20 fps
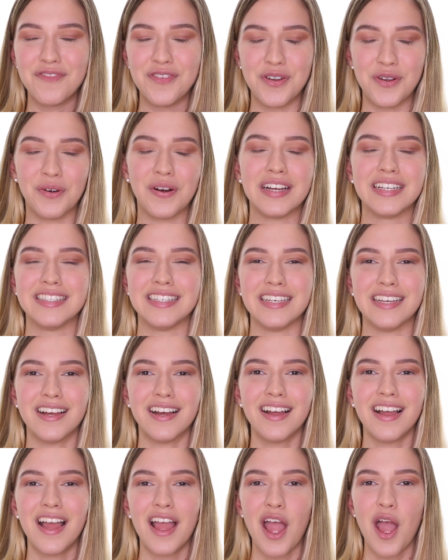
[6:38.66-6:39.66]
no
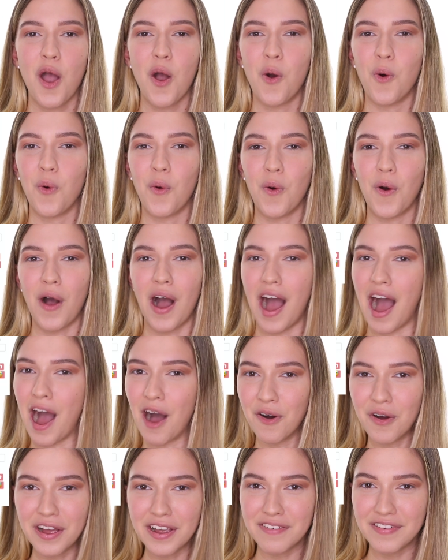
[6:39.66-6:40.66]
idea
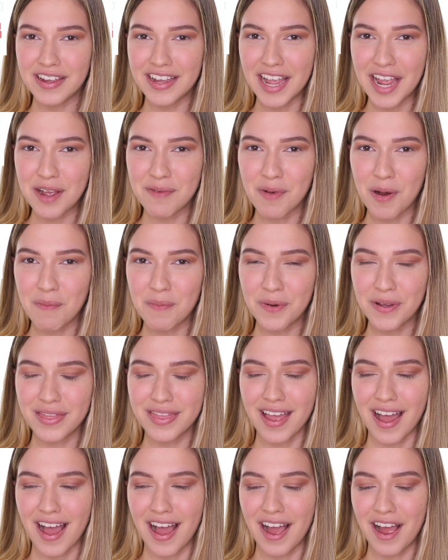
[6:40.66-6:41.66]
how I even came up with
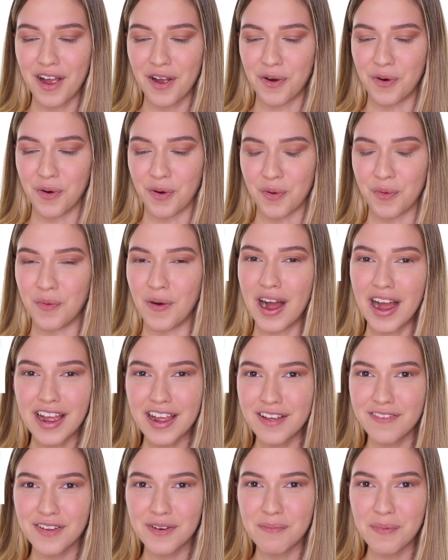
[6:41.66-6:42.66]
that or why
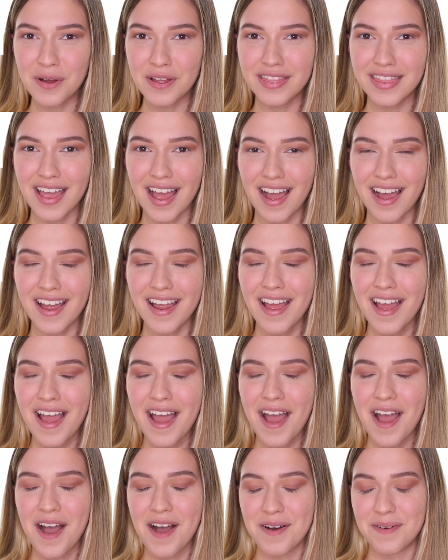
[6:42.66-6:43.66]
I even put that,
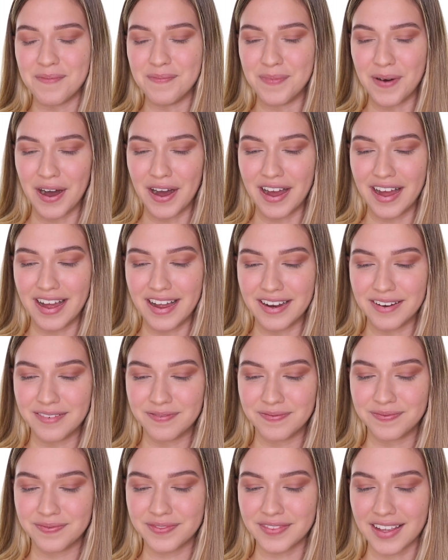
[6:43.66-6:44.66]

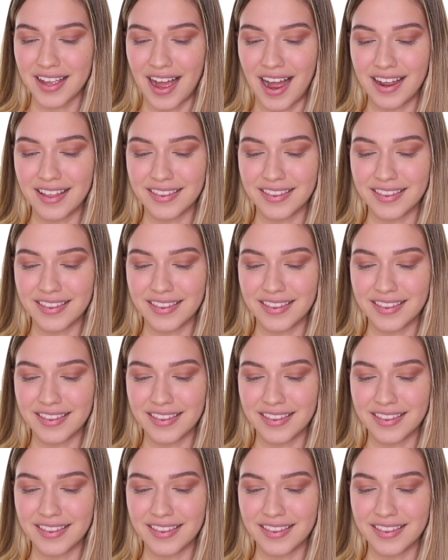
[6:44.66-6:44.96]
but I